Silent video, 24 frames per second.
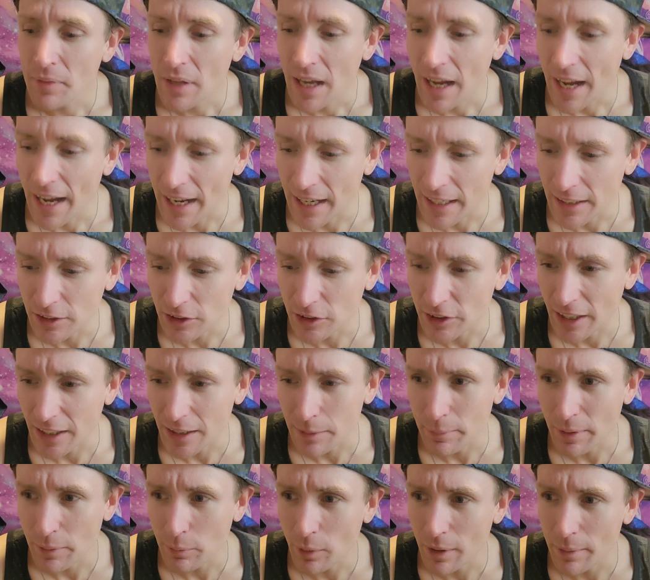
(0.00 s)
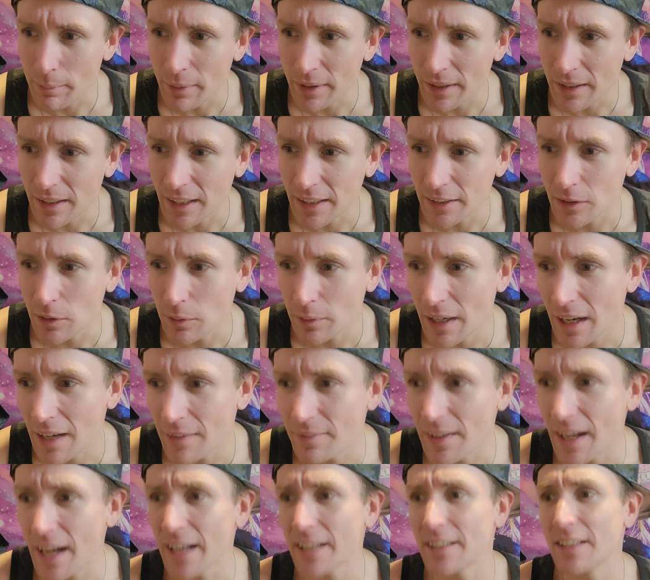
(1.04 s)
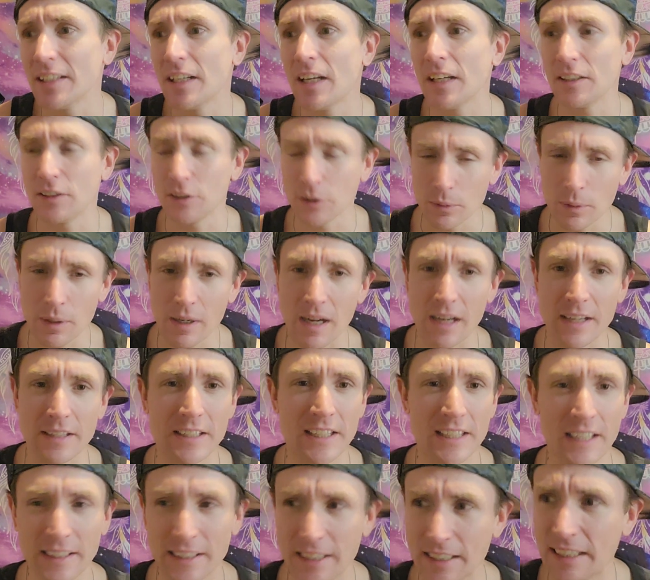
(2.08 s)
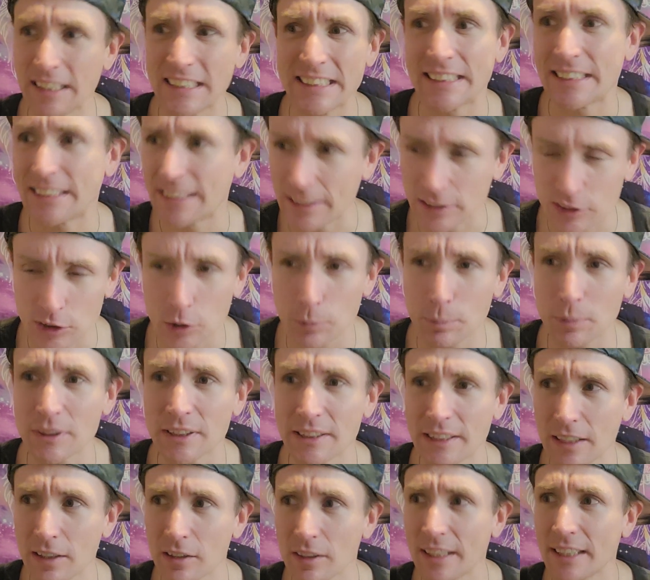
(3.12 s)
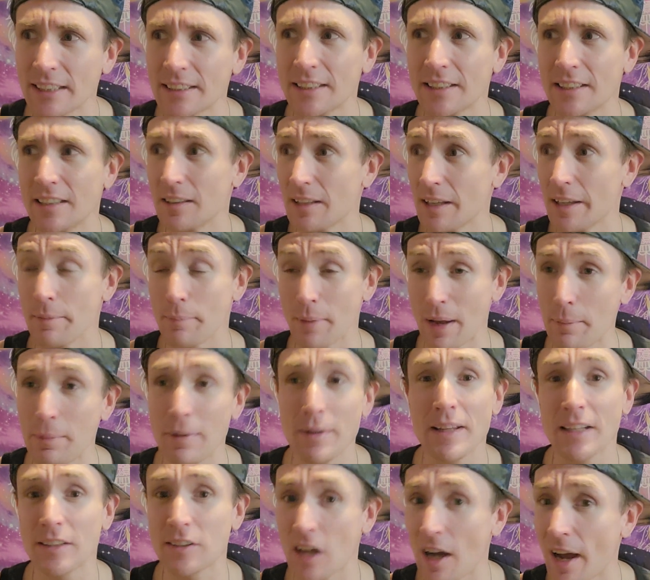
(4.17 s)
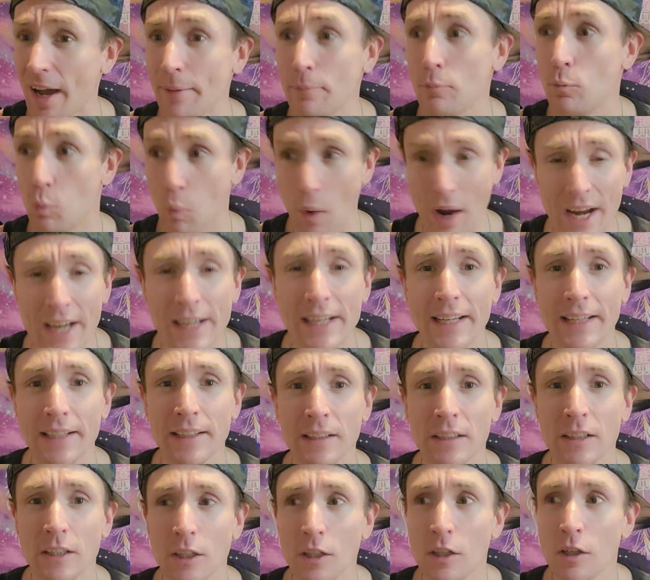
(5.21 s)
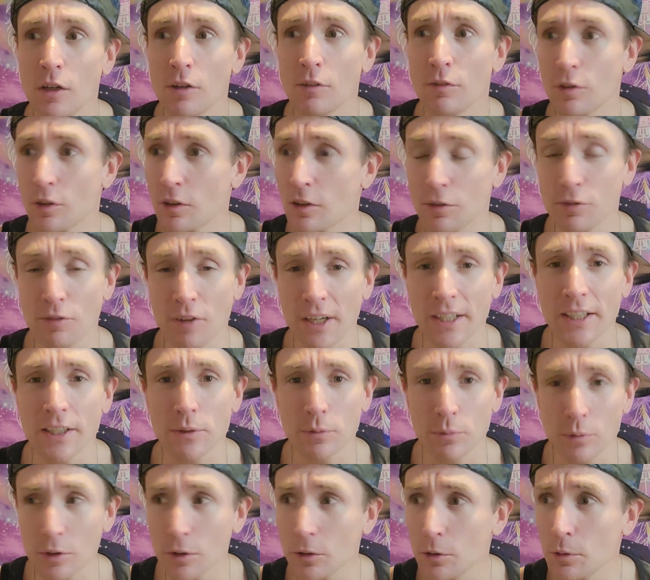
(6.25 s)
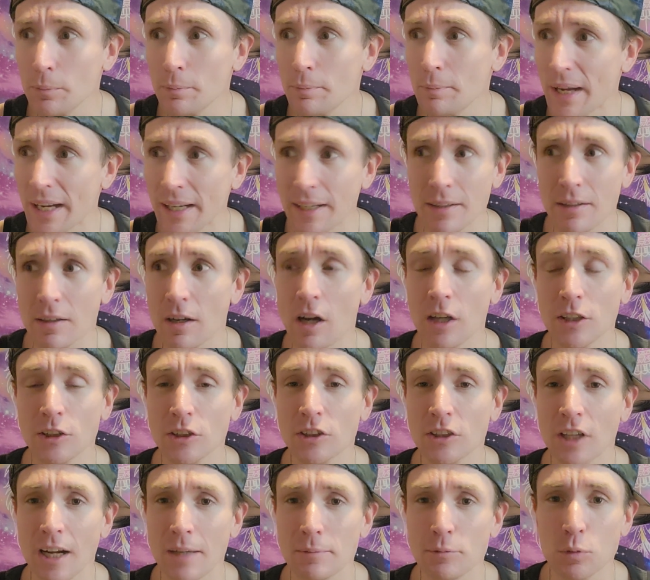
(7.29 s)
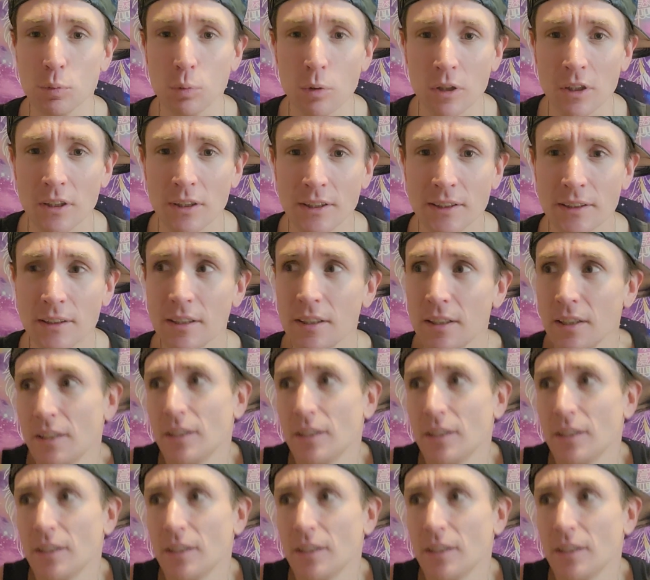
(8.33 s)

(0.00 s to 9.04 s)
And you're telling me 1 minute I don't have that, and then I do, and then it's super serious, and then maybe the time waiting for a fucking room made it 100 times worse.